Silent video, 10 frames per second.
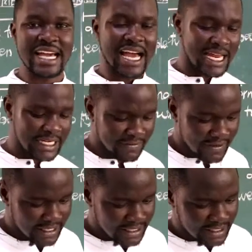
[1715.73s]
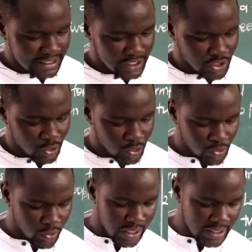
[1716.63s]
and divided into
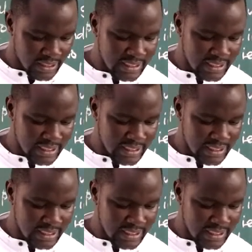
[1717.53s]
20